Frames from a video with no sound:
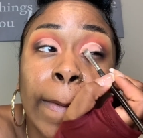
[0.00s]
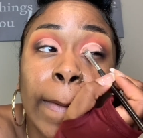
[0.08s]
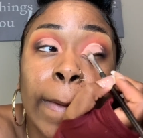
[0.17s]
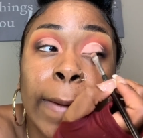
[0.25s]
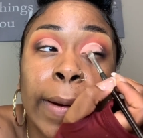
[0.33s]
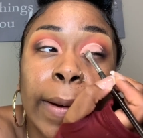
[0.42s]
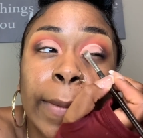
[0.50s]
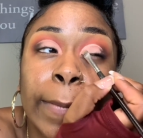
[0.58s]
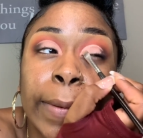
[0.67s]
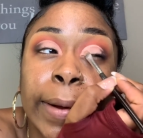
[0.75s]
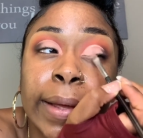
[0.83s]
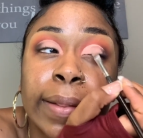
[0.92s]
And I'm
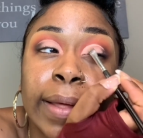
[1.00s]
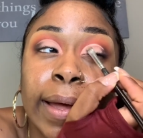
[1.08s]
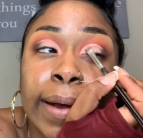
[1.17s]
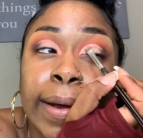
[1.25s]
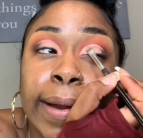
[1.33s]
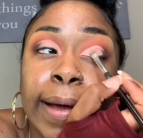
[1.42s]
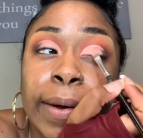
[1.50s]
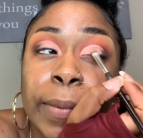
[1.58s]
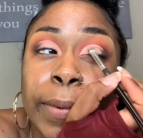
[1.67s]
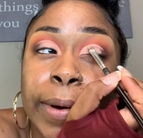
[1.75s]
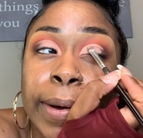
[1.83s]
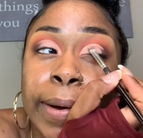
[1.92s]
bringing that
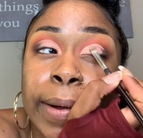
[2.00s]
downward.